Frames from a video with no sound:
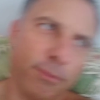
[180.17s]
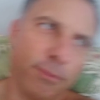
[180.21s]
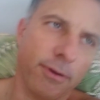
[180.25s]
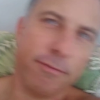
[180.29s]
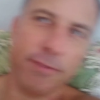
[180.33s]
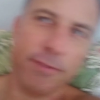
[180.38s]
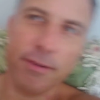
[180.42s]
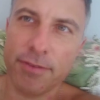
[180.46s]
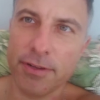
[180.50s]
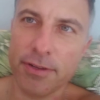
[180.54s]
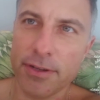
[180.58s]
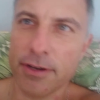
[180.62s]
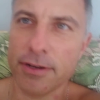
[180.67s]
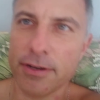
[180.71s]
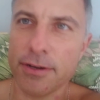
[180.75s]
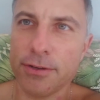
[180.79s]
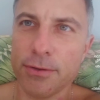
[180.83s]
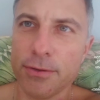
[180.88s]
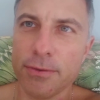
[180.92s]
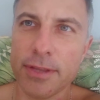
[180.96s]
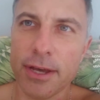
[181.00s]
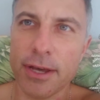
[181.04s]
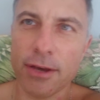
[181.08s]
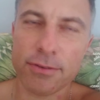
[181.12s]
like, what,
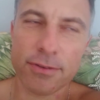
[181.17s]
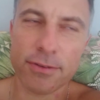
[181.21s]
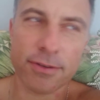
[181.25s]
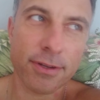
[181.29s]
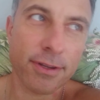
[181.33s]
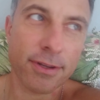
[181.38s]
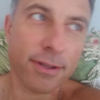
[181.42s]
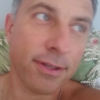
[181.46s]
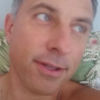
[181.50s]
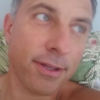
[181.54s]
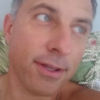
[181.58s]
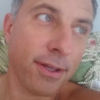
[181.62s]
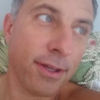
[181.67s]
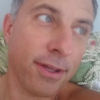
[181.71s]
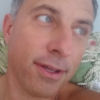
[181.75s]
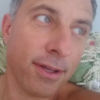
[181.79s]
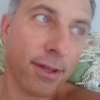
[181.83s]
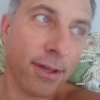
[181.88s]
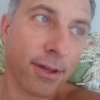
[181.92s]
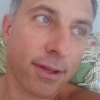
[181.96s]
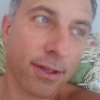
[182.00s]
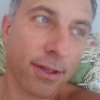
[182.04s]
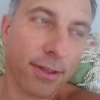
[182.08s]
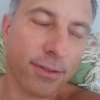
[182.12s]
$1,500, $2,000?
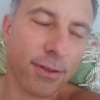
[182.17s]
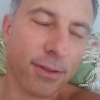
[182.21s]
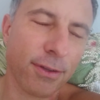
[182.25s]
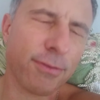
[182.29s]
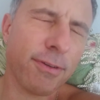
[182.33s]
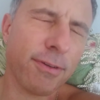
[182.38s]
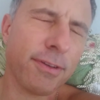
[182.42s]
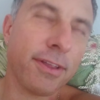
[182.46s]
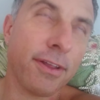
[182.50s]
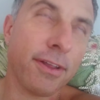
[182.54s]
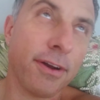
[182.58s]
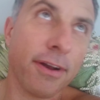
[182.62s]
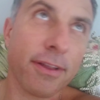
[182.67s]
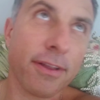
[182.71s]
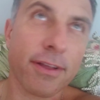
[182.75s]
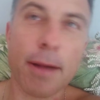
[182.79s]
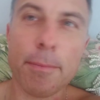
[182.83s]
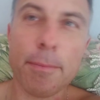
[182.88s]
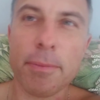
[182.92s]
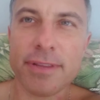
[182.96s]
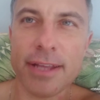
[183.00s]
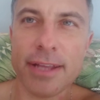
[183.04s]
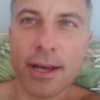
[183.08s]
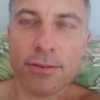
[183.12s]
He's like, $1,500, a
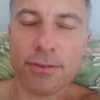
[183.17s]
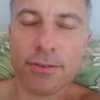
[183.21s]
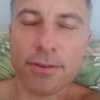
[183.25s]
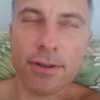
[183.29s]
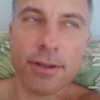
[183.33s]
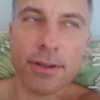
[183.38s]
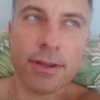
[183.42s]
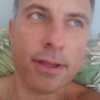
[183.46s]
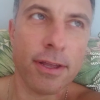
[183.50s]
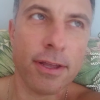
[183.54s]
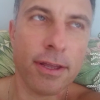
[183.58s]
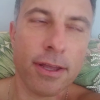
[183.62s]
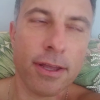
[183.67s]
couple thousand?